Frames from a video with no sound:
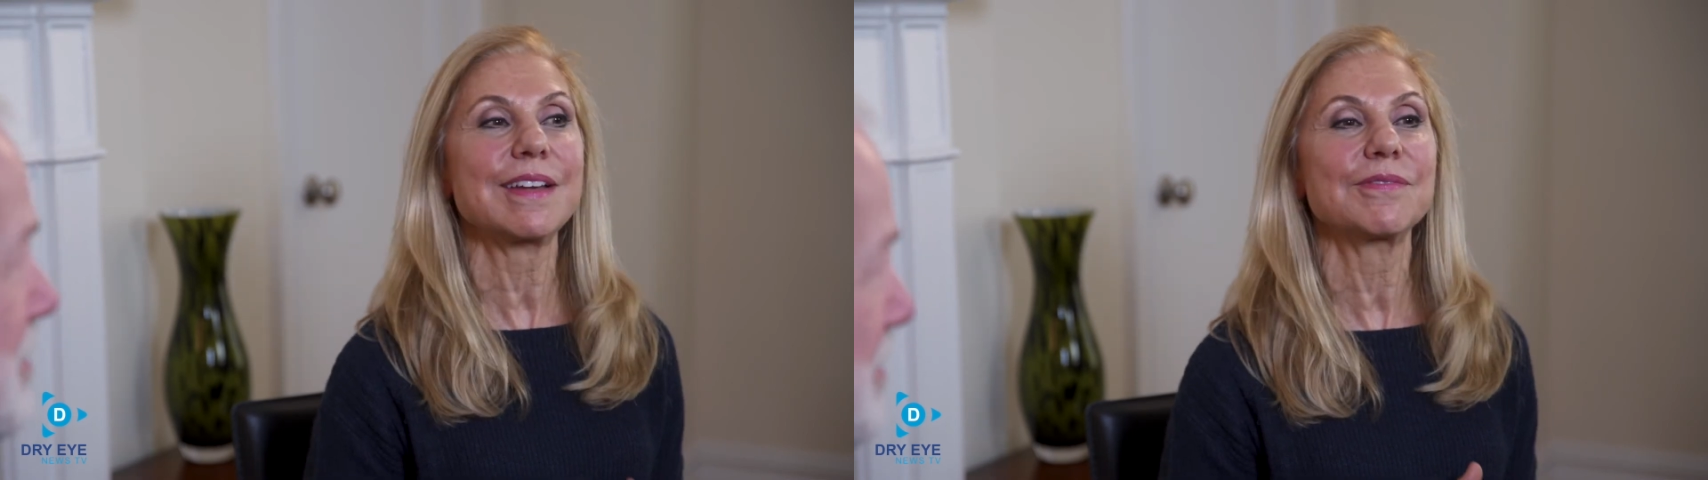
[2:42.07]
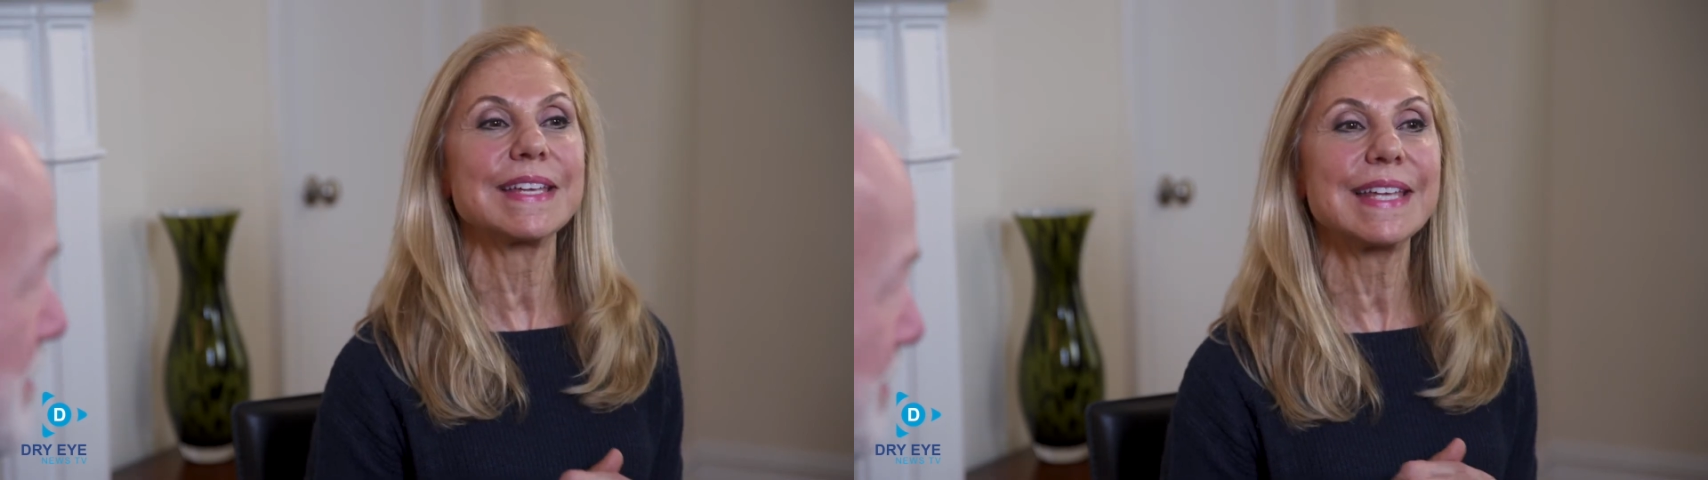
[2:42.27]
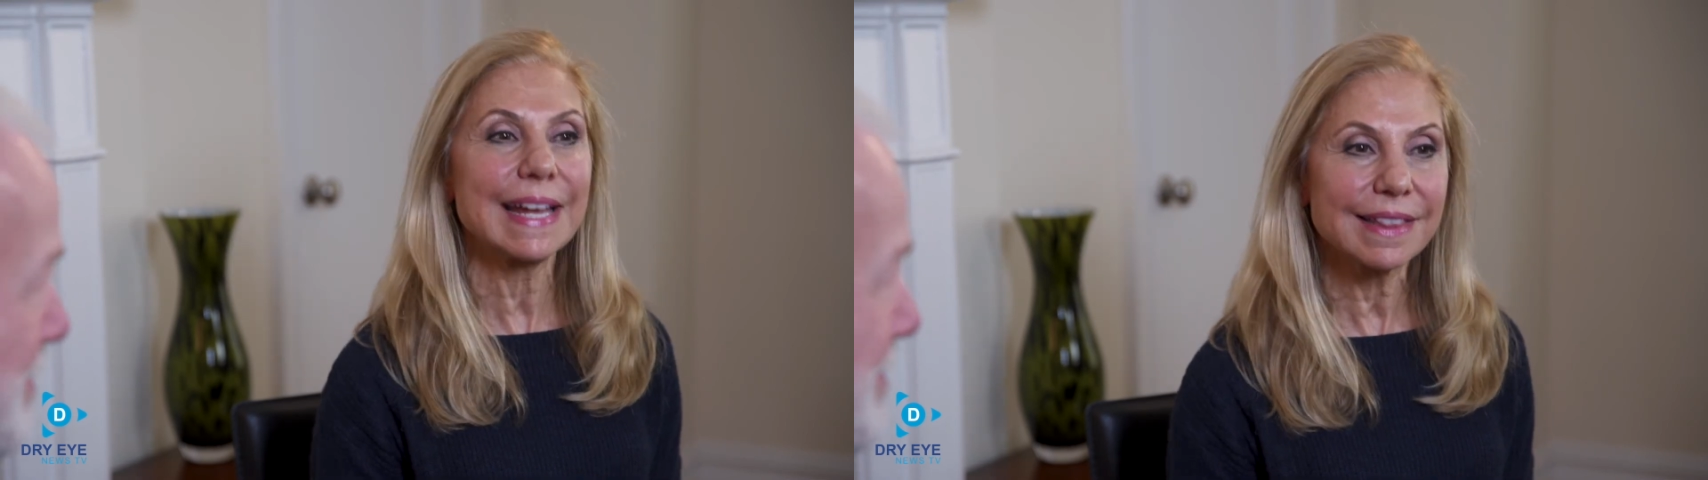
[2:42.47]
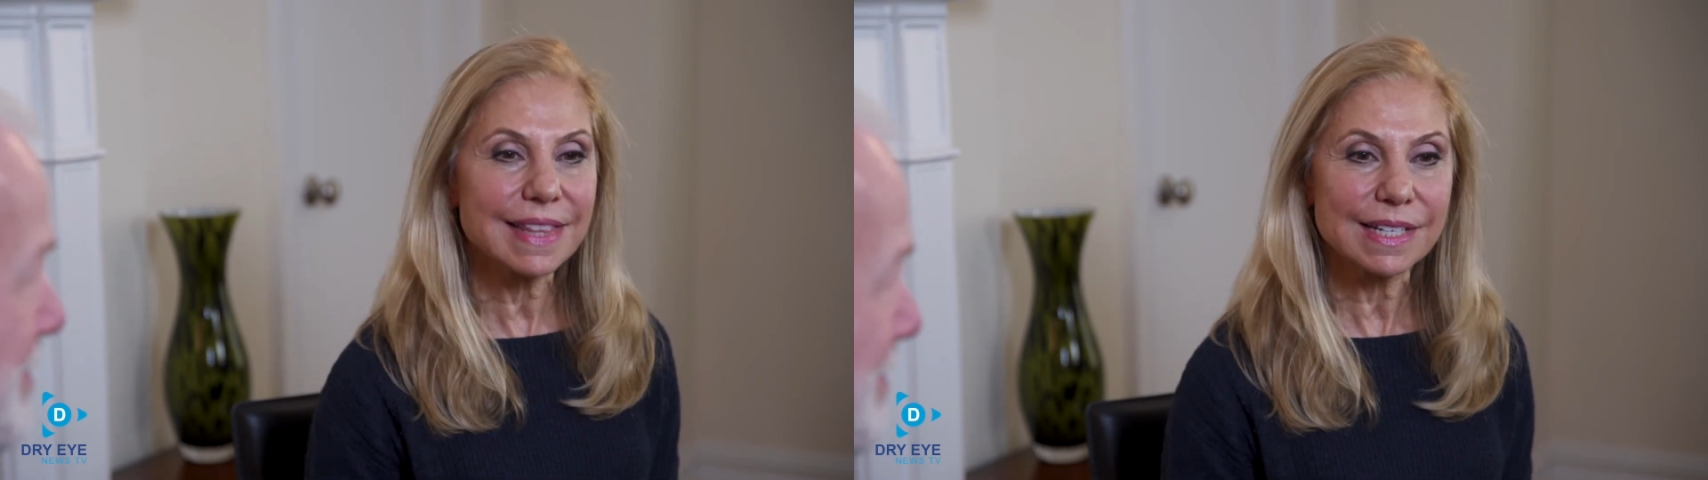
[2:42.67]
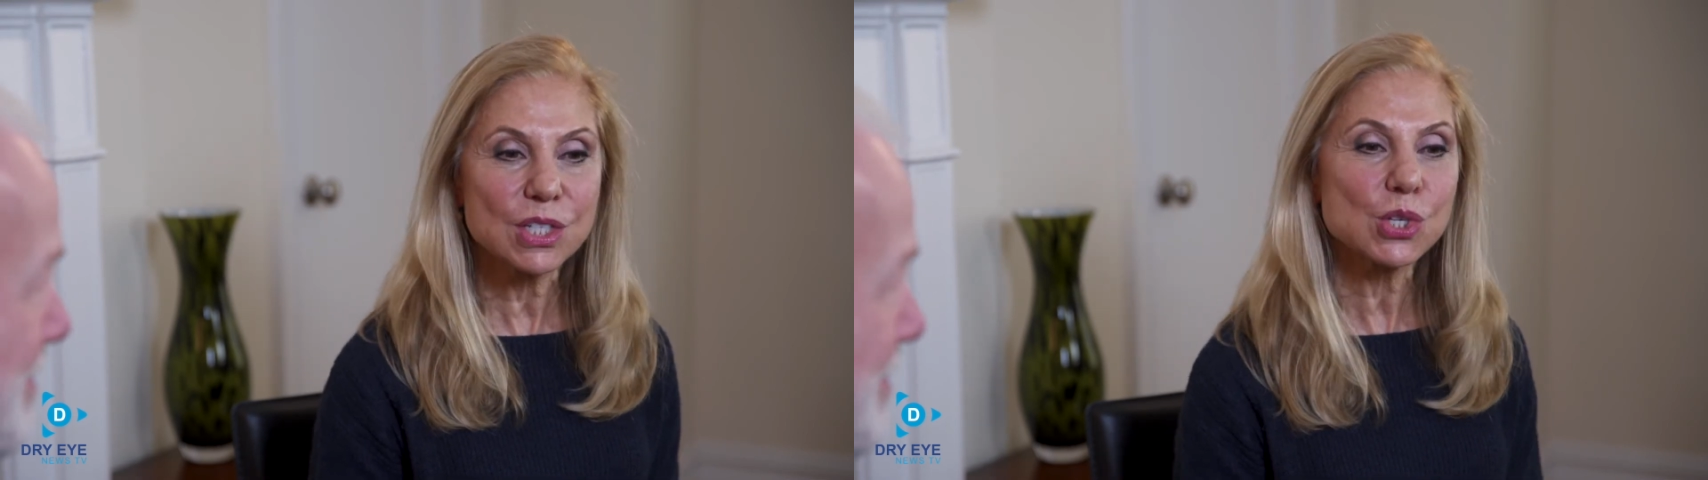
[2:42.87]
of get
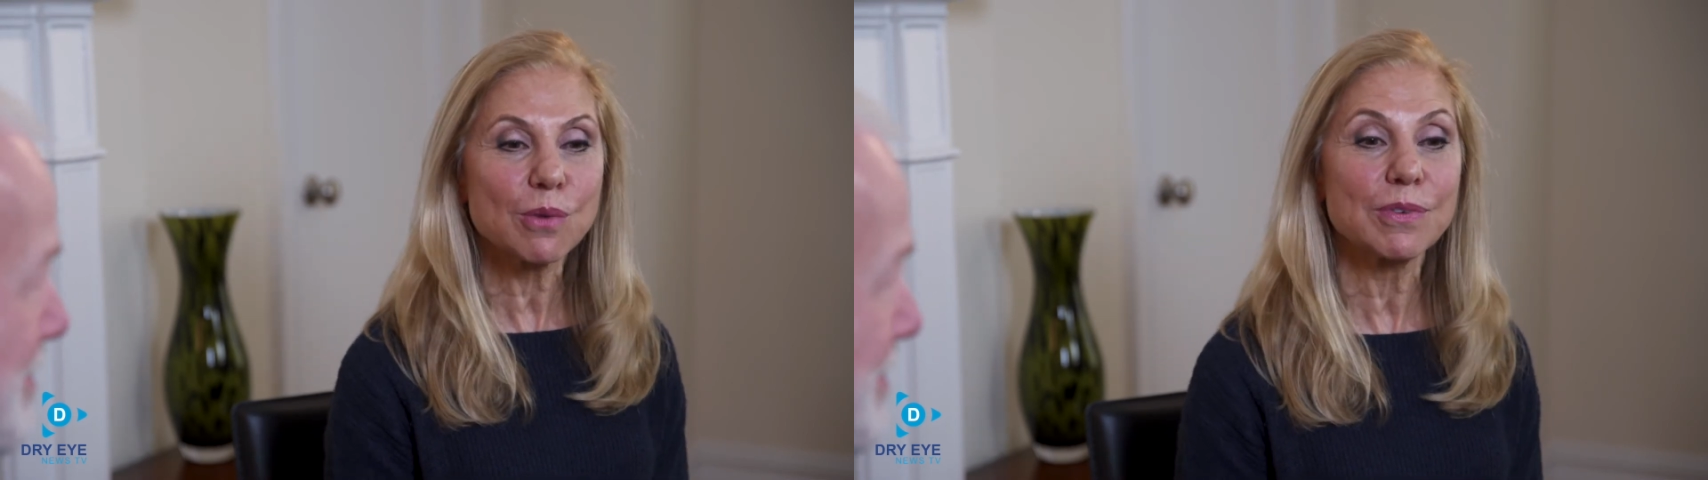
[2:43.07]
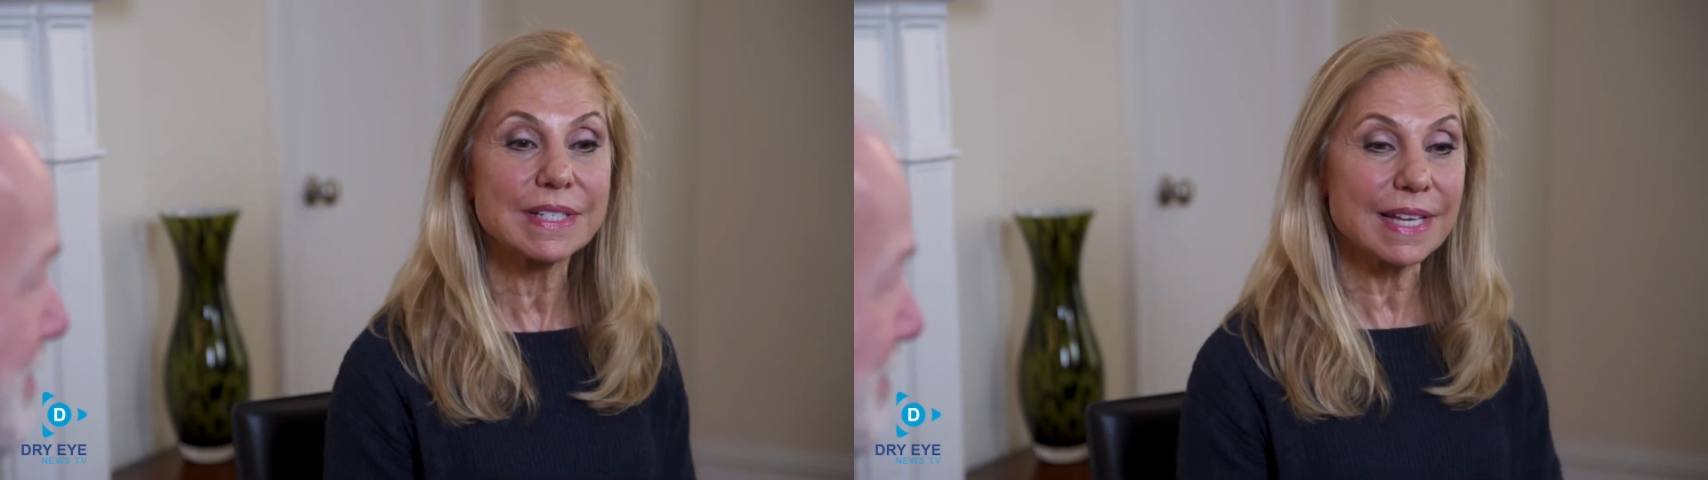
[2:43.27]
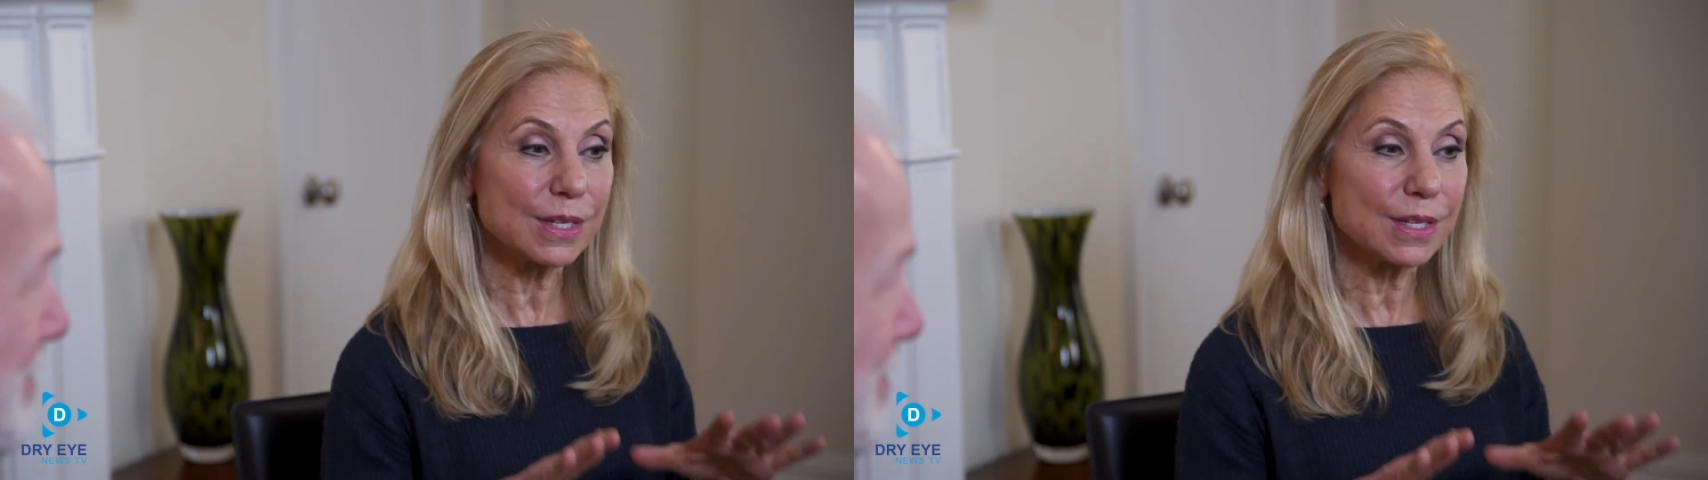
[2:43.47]
that surface